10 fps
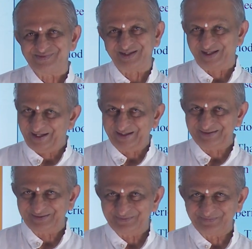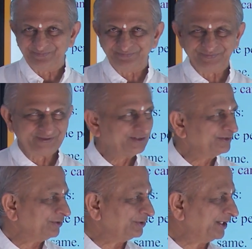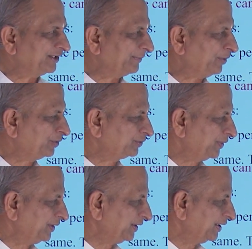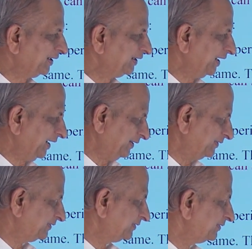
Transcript: Correct? So that is about twenty-nine days.